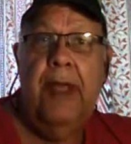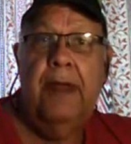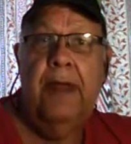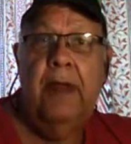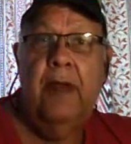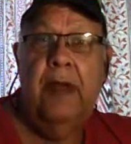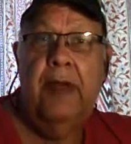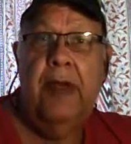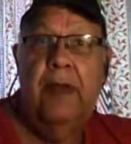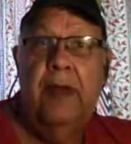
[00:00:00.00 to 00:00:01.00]
they did look
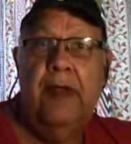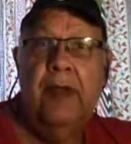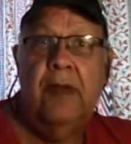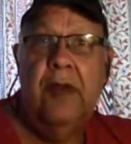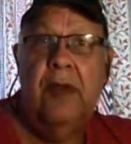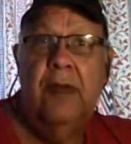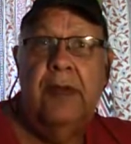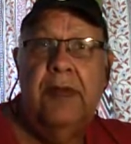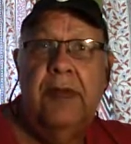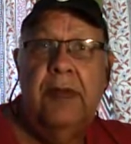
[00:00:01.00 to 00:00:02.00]
at the original
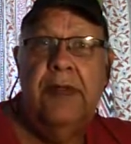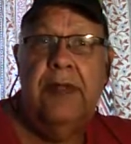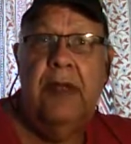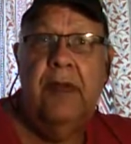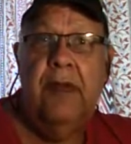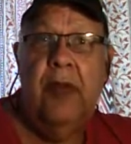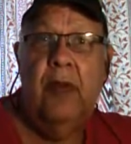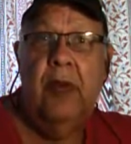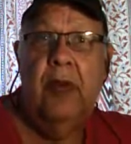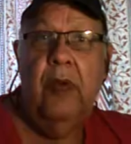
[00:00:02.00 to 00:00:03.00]
documents and see that they
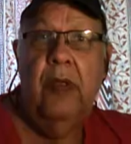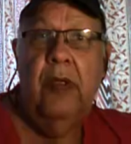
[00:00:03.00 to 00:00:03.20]
were